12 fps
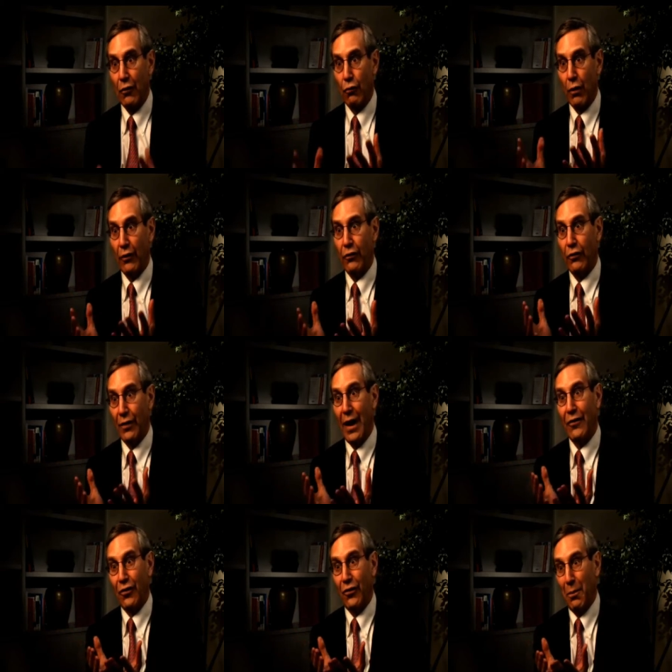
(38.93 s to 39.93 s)
trust is
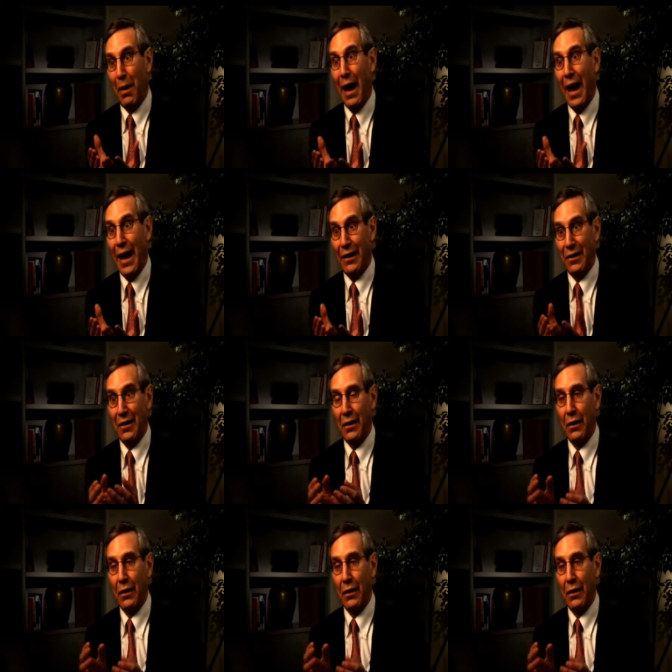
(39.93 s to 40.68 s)
not just a pot.